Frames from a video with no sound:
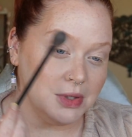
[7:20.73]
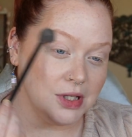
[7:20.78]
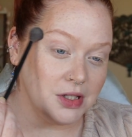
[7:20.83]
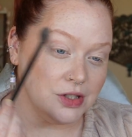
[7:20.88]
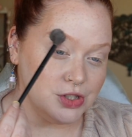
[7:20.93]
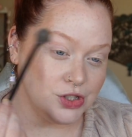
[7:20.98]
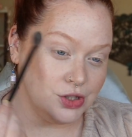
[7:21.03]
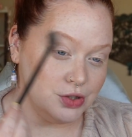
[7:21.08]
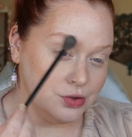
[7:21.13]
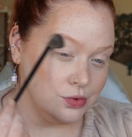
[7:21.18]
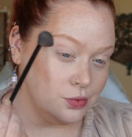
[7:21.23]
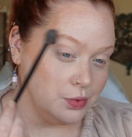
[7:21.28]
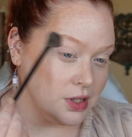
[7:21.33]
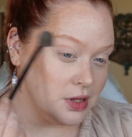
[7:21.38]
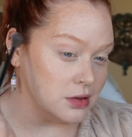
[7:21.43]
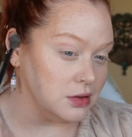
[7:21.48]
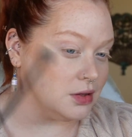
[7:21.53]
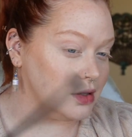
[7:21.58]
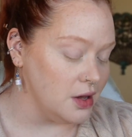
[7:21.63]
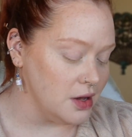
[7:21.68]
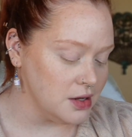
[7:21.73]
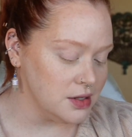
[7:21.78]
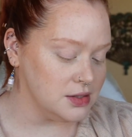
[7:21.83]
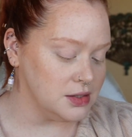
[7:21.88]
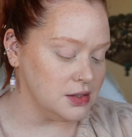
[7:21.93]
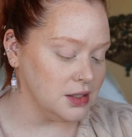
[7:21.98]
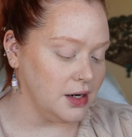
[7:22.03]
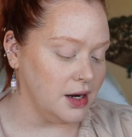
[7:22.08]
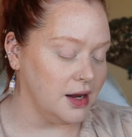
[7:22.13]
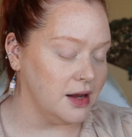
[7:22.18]
issue with Lux
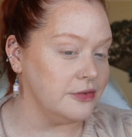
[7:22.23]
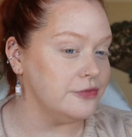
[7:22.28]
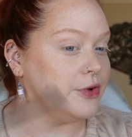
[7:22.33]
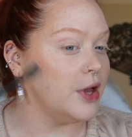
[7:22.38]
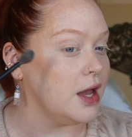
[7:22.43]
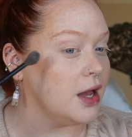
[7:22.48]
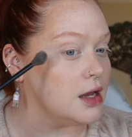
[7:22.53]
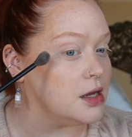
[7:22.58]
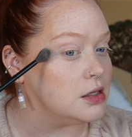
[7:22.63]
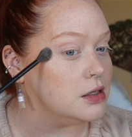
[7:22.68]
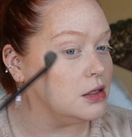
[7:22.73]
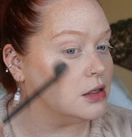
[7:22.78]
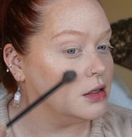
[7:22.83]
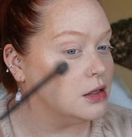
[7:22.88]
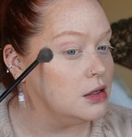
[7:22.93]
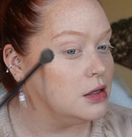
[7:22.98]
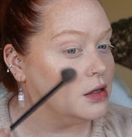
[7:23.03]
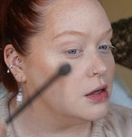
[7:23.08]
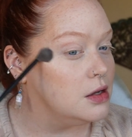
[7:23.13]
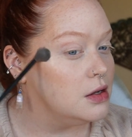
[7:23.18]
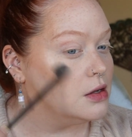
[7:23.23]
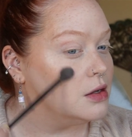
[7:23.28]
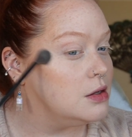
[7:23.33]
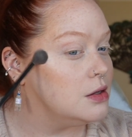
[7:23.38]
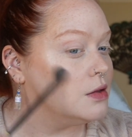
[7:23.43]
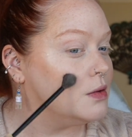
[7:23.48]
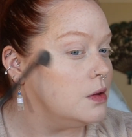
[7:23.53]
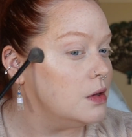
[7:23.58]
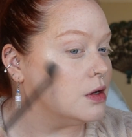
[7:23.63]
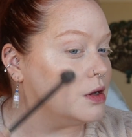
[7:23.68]
that I've had
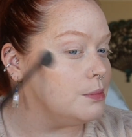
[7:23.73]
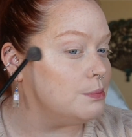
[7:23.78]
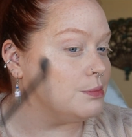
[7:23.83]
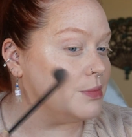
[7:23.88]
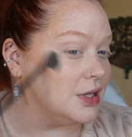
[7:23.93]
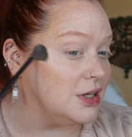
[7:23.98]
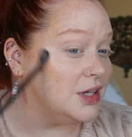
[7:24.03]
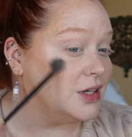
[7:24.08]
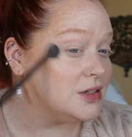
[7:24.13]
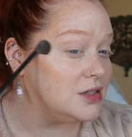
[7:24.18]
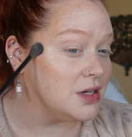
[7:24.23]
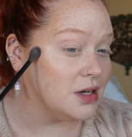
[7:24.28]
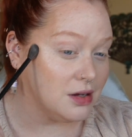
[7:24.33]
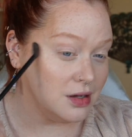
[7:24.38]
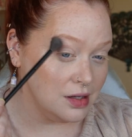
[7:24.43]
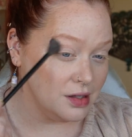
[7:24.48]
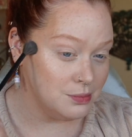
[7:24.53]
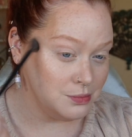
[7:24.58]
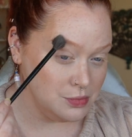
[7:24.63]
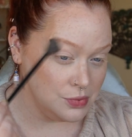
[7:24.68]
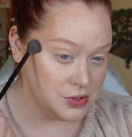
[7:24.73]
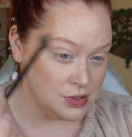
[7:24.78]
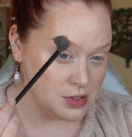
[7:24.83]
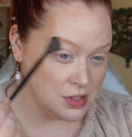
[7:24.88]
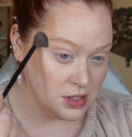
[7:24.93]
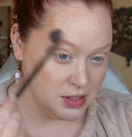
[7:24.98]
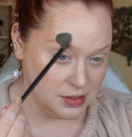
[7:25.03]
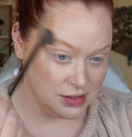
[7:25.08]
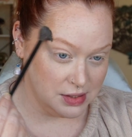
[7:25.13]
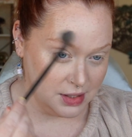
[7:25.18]
many times,
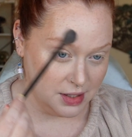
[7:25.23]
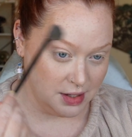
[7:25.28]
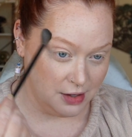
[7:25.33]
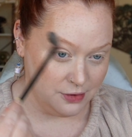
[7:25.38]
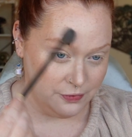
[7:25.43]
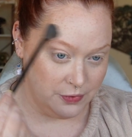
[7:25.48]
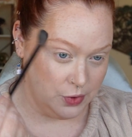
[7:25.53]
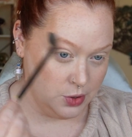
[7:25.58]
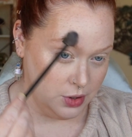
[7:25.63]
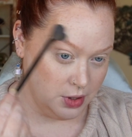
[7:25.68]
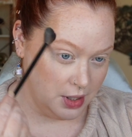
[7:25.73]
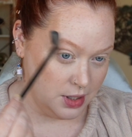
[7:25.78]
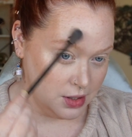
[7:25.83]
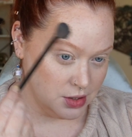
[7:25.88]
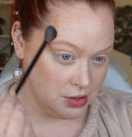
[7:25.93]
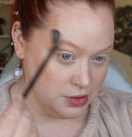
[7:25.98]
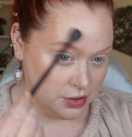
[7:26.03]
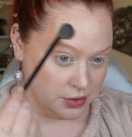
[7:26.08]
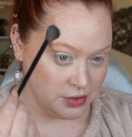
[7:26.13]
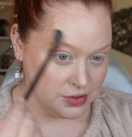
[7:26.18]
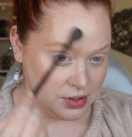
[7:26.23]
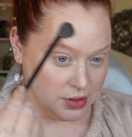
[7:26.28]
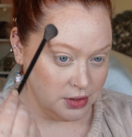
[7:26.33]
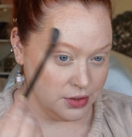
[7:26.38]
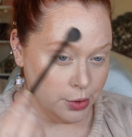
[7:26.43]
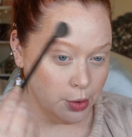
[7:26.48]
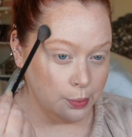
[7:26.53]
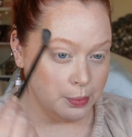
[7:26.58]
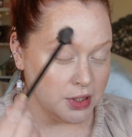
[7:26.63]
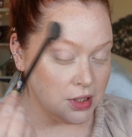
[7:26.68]
is that I feel like there's a
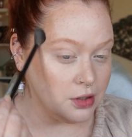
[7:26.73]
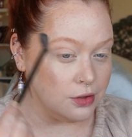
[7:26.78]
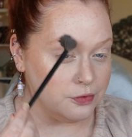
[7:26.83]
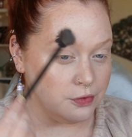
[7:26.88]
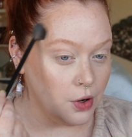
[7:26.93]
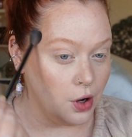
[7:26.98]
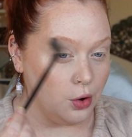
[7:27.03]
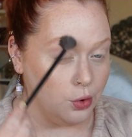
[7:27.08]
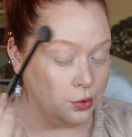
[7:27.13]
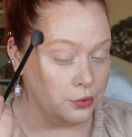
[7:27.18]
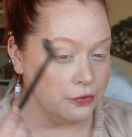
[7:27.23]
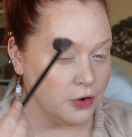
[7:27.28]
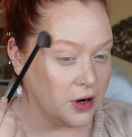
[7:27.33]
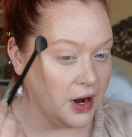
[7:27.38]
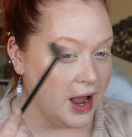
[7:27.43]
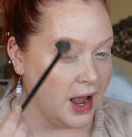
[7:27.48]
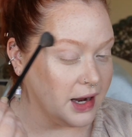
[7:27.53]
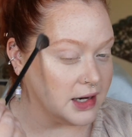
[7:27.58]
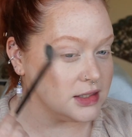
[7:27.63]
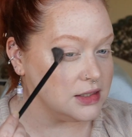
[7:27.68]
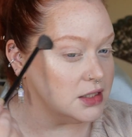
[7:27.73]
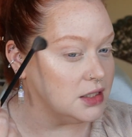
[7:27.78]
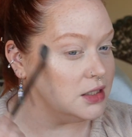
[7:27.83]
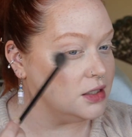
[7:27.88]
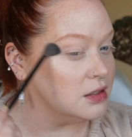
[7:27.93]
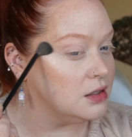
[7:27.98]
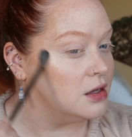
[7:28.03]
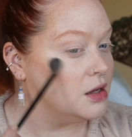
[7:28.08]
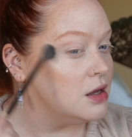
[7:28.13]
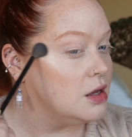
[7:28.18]
little bit of
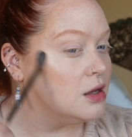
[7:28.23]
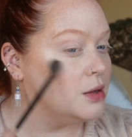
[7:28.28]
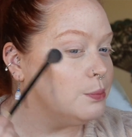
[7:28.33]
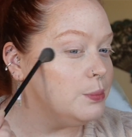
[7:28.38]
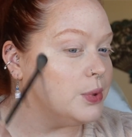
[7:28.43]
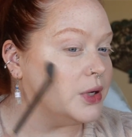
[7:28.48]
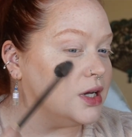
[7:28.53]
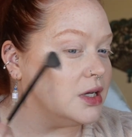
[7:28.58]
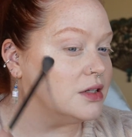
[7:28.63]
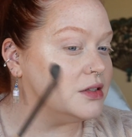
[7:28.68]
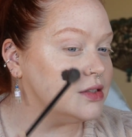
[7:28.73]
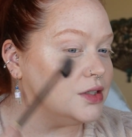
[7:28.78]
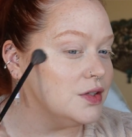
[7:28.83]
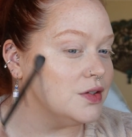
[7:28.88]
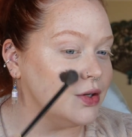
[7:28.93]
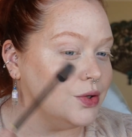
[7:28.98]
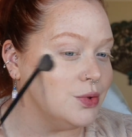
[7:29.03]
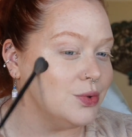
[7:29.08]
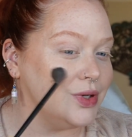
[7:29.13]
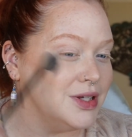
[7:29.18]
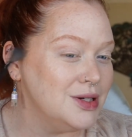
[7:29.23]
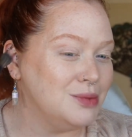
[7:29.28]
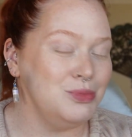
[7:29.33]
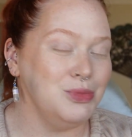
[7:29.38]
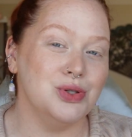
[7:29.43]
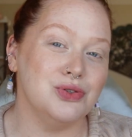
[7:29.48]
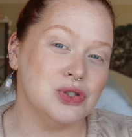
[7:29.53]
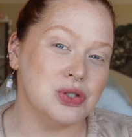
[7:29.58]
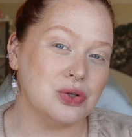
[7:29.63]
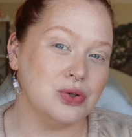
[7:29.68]
overacting, but you know, in a
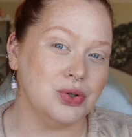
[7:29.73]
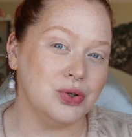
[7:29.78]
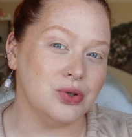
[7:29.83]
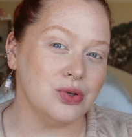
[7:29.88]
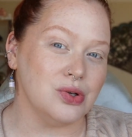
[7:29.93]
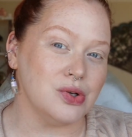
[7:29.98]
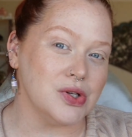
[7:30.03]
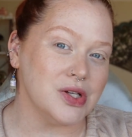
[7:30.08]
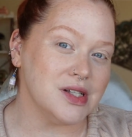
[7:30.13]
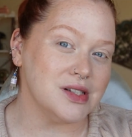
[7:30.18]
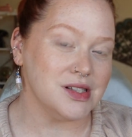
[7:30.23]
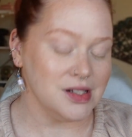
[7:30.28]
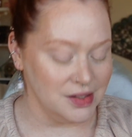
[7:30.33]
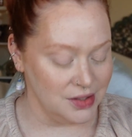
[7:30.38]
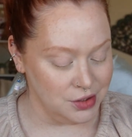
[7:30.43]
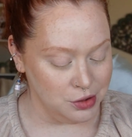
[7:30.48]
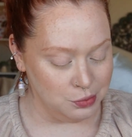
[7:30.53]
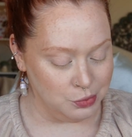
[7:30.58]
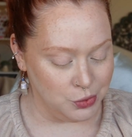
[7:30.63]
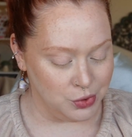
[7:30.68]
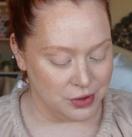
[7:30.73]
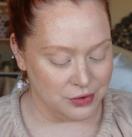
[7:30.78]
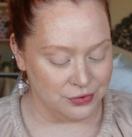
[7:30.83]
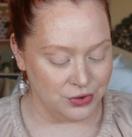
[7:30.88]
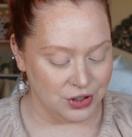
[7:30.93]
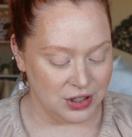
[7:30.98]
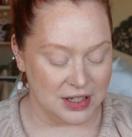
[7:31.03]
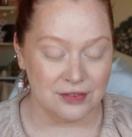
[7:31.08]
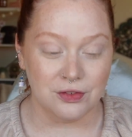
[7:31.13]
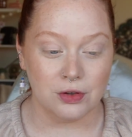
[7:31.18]
musical, it's a little more
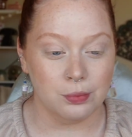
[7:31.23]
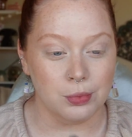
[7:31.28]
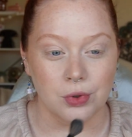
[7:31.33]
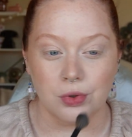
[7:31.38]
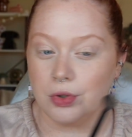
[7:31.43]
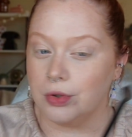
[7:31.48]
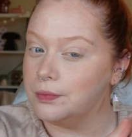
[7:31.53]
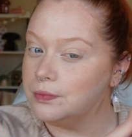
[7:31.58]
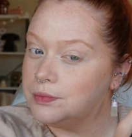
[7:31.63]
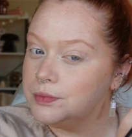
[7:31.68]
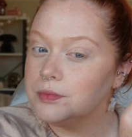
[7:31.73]
forgivable.